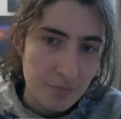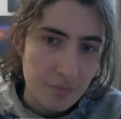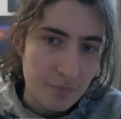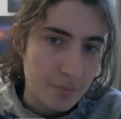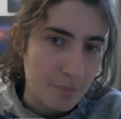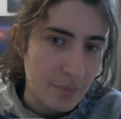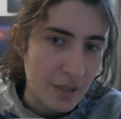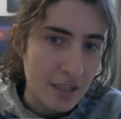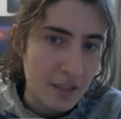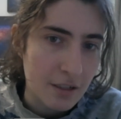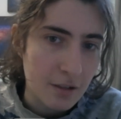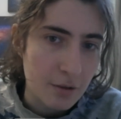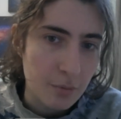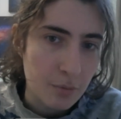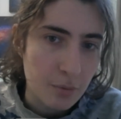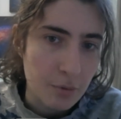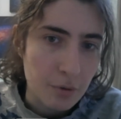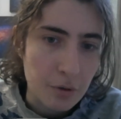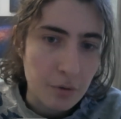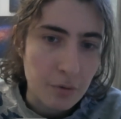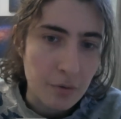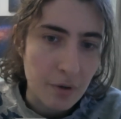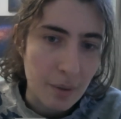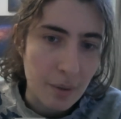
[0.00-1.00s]
beginner
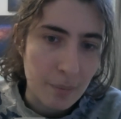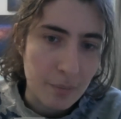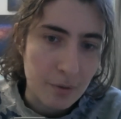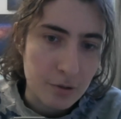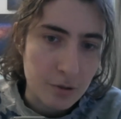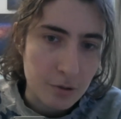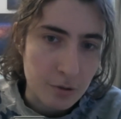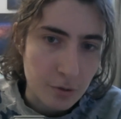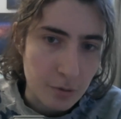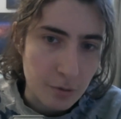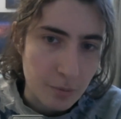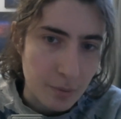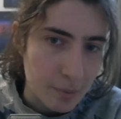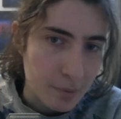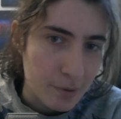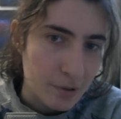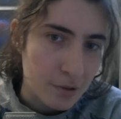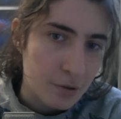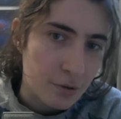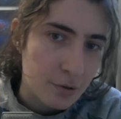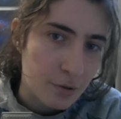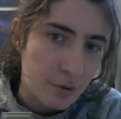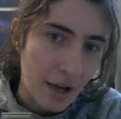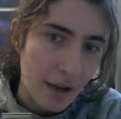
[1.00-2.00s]
programmers or
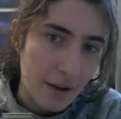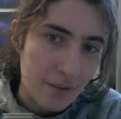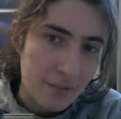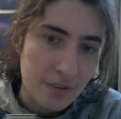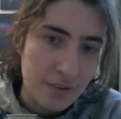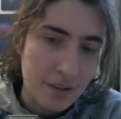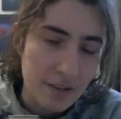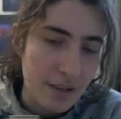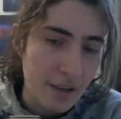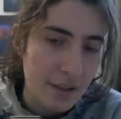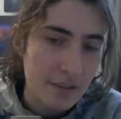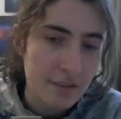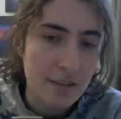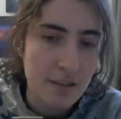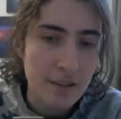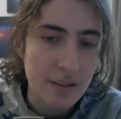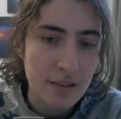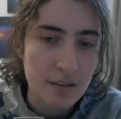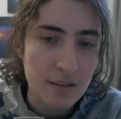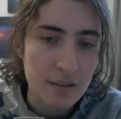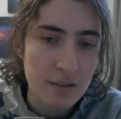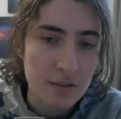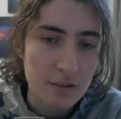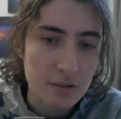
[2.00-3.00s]
people who have
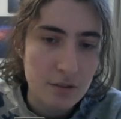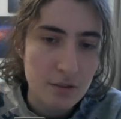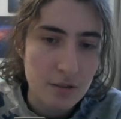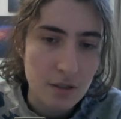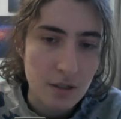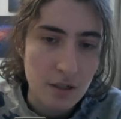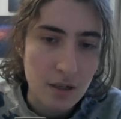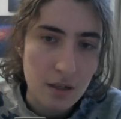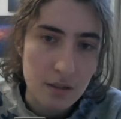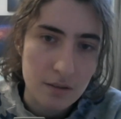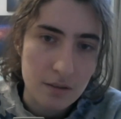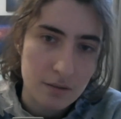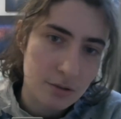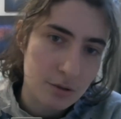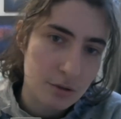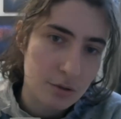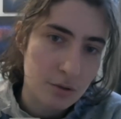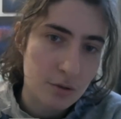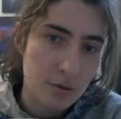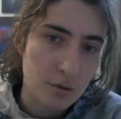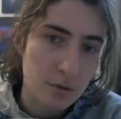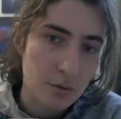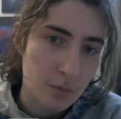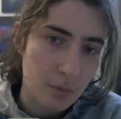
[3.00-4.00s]
nothing to
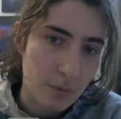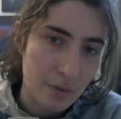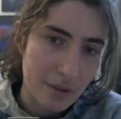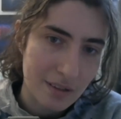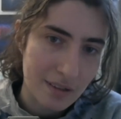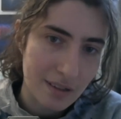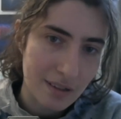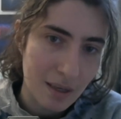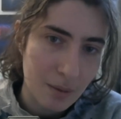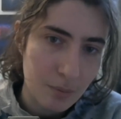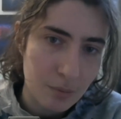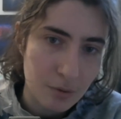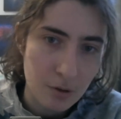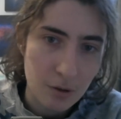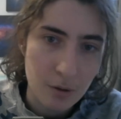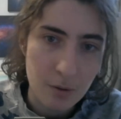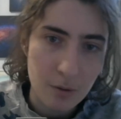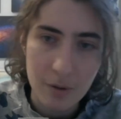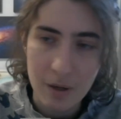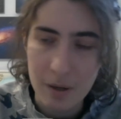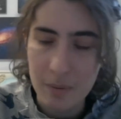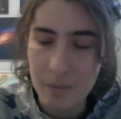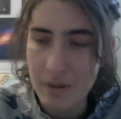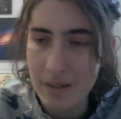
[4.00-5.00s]
do with game
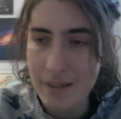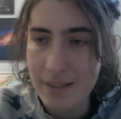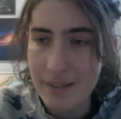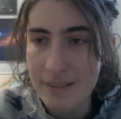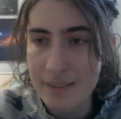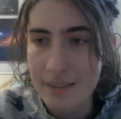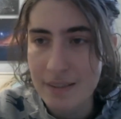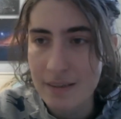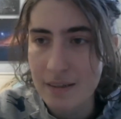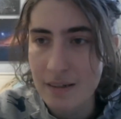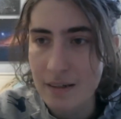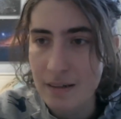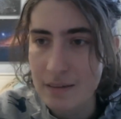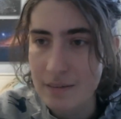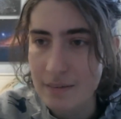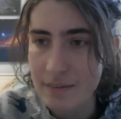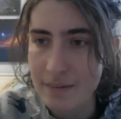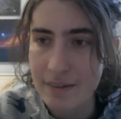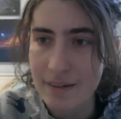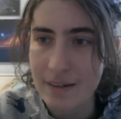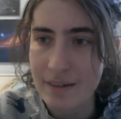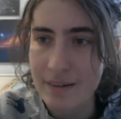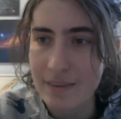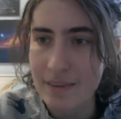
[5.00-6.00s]
programming
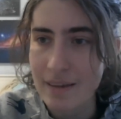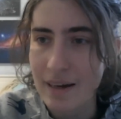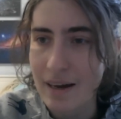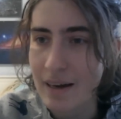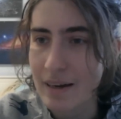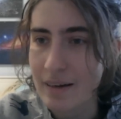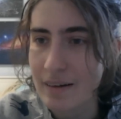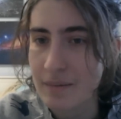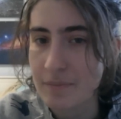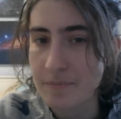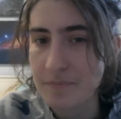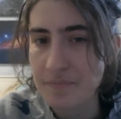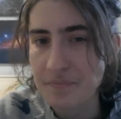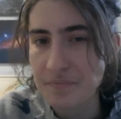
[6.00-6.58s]
think that